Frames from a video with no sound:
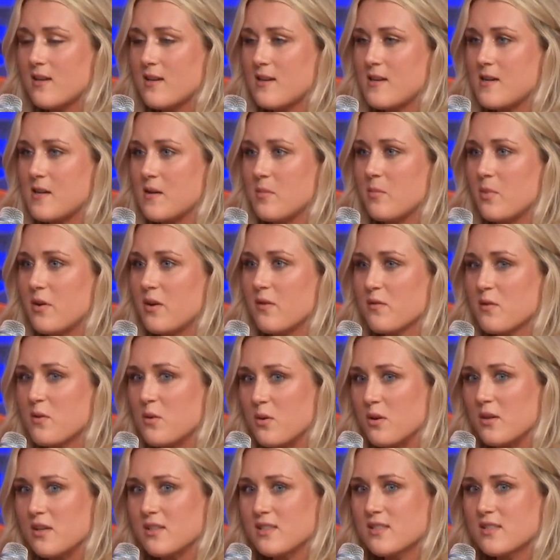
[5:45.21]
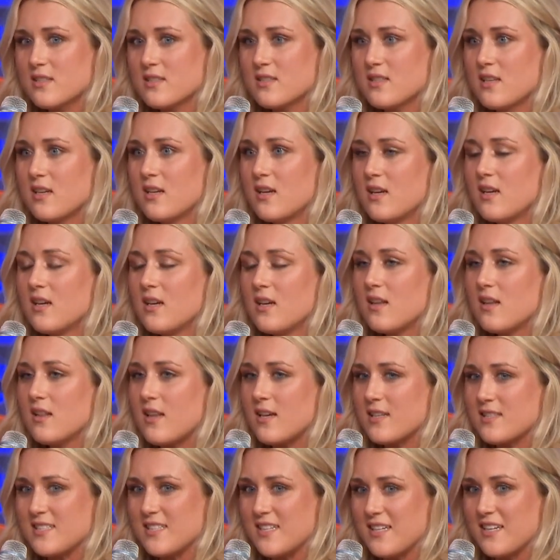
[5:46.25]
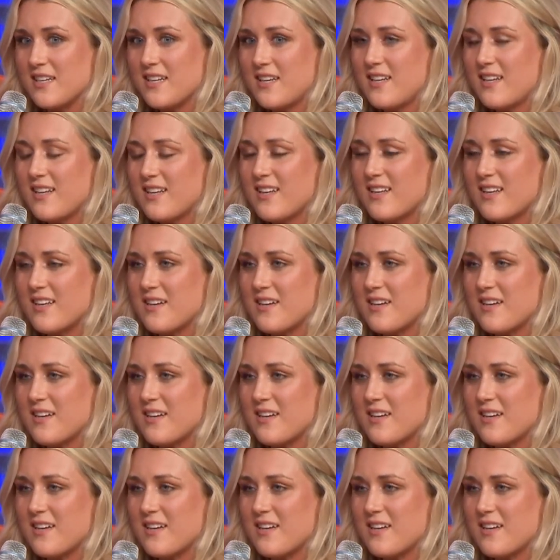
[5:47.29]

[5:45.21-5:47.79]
but of course that did.